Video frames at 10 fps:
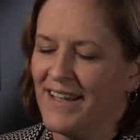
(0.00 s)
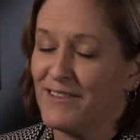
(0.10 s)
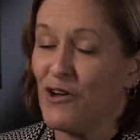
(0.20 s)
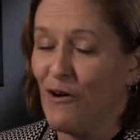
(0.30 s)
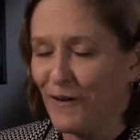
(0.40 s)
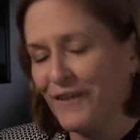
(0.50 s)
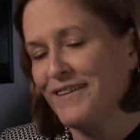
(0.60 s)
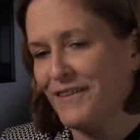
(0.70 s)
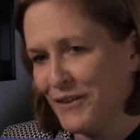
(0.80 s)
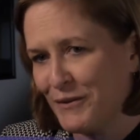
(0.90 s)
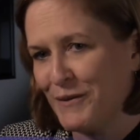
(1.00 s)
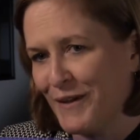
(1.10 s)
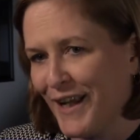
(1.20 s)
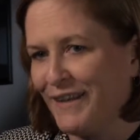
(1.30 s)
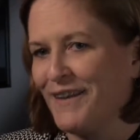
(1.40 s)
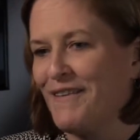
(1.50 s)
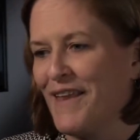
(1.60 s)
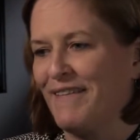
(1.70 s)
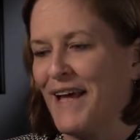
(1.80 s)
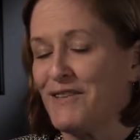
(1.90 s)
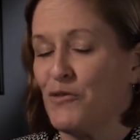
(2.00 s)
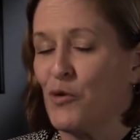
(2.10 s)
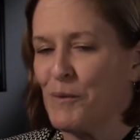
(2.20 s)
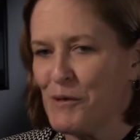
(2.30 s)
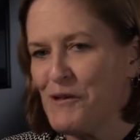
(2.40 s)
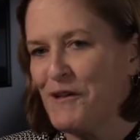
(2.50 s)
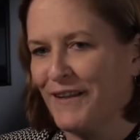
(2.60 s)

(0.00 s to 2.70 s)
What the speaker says: it's hard to do, and that's normal,